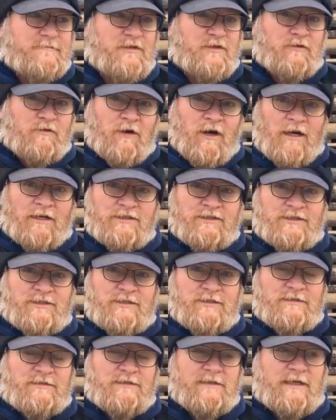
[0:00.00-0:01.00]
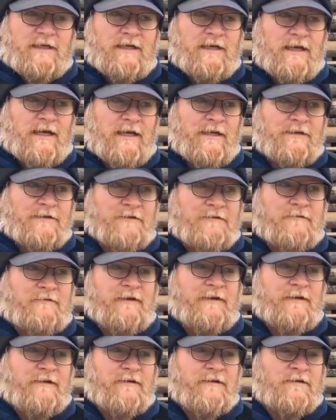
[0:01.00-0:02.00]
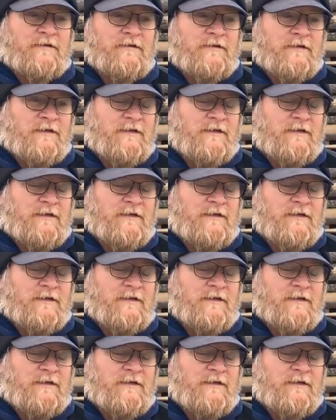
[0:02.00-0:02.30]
crushed on her finger.